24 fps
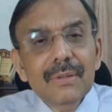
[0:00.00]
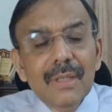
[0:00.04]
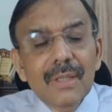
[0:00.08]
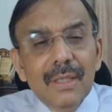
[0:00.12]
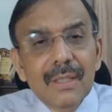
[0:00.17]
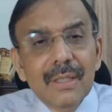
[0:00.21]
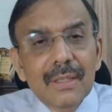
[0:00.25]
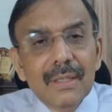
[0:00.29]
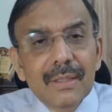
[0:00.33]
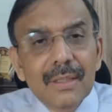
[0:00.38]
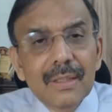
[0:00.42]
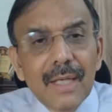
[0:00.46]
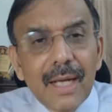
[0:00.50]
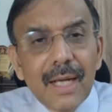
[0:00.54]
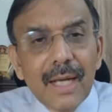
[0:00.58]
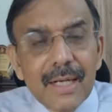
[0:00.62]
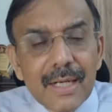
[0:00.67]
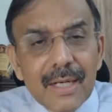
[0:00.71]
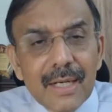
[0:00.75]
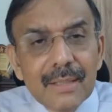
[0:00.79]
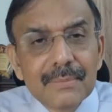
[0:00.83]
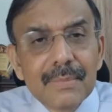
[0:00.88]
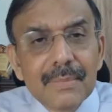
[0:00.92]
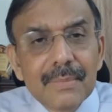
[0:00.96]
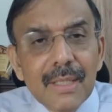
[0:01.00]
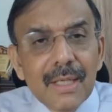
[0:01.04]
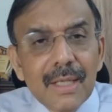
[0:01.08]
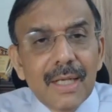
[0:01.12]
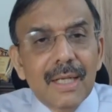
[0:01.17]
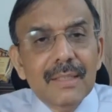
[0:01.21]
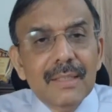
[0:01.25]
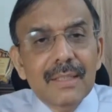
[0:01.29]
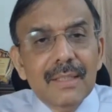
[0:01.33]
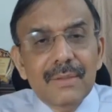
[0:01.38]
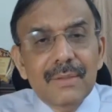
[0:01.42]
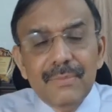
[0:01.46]
then wear gloves. No.
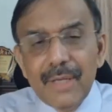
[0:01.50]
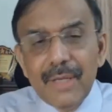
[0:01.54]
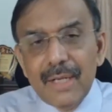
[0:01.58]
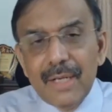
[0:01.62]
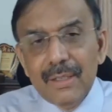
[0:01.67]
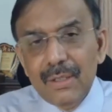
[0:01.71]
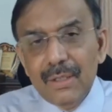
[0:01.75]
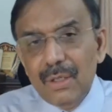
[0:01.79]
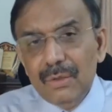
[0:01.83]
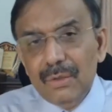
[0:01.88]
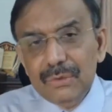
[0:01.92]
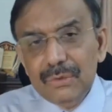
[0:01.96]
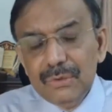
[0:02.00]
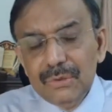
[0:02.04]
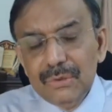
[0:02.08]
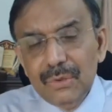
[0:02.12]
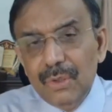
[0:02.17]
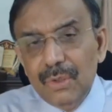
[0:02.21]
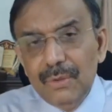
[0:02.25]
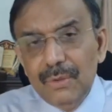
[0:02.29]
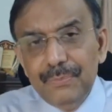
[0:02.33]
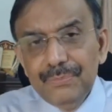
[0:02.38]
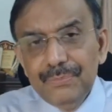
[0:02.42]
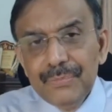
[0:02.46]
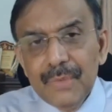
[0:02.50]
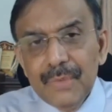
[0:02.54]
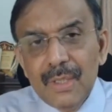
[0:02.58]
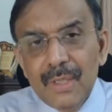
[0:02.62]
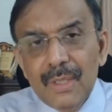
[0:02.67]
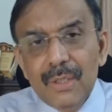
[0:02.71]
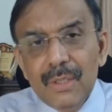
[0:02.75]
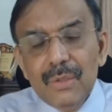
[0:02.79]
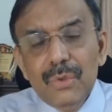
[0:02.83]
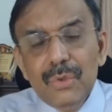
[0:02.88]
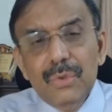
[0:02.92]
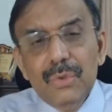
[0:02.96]
You need to do a
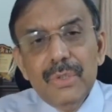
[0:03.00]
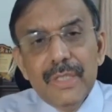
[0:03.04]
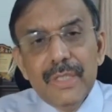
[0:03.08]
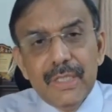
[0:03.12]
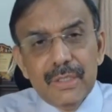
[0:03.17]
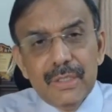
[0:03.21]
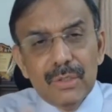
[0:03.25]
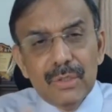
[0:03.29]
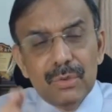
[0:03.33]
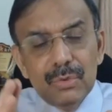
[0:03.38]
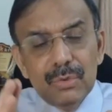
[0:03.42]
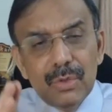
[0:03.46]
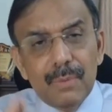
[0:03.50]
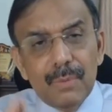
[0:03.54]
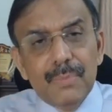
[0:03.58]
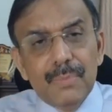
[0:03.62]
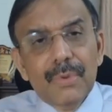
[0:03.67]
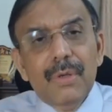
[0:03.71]
proper surgical